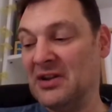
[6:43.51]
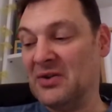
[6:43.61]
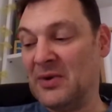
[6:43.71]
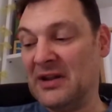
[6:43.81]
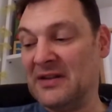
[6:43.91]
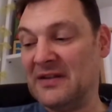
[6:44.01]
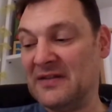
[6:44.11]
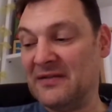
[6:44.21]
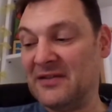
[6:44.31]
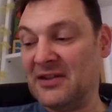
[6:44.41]

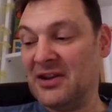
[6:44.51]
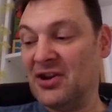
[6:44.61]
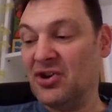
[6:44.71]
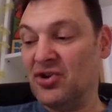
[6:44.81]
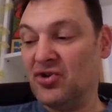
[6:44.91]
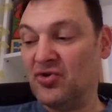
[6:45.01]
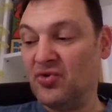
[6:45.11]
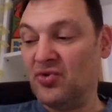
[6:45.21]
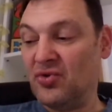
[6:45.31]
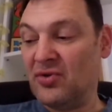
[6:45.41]
27
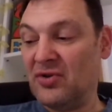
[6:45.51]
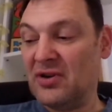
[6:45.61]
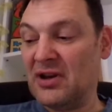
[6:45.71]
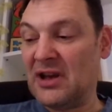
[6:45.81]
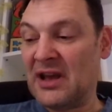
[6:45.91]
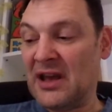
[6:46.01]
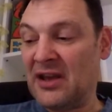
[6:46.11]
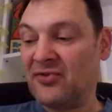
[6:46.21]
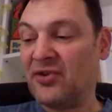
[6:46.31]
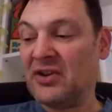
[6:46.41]
to
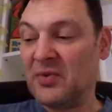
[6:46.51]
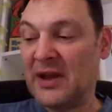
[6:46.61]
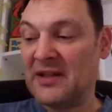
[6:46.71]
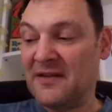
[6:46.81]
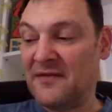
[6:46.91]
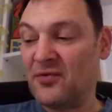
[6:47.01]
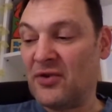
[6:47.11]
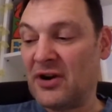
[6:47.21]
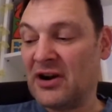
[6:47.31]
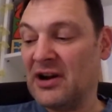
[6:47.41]

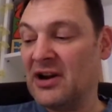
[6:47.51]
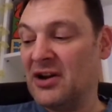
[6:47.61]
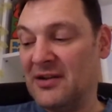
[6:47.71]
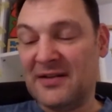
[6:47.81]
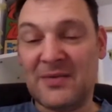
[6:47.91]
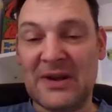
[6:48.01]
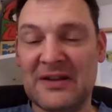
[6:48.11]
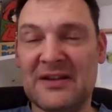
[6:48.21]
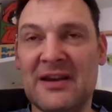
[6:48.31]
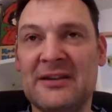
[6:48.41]
24 to
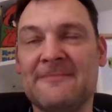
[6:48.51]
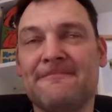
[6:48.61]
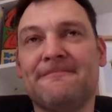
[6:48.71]
29.